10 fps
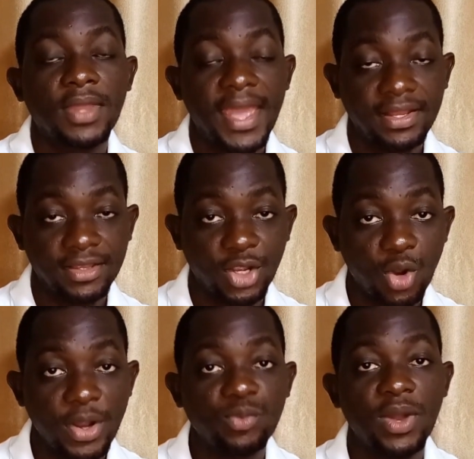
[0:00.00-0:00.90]
And the
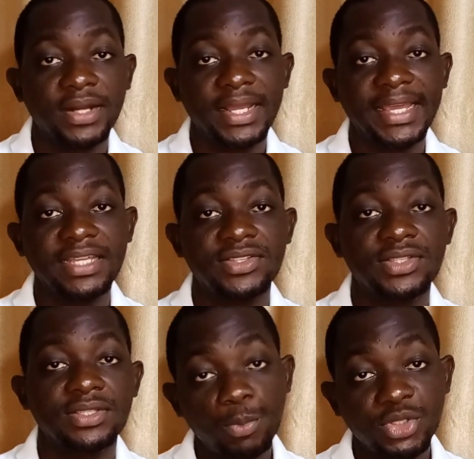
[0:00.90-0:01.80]
correct one
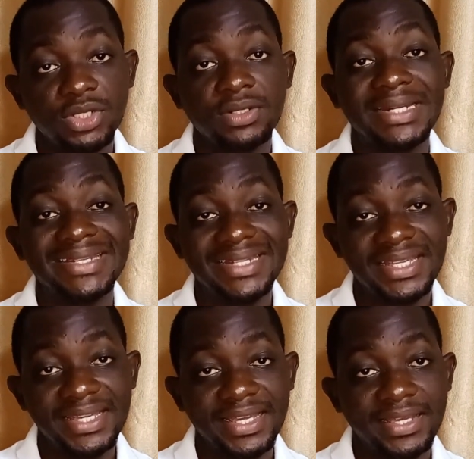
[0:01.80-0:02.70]
is option D.